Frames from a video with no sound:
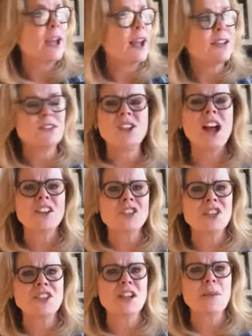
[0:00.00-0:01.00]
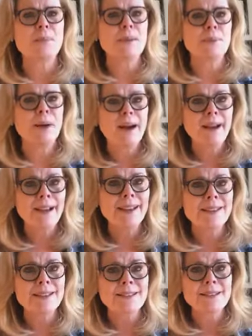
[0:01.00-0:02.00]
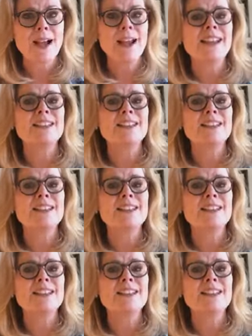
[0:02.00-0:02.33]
It's not just going to be pie in the sky,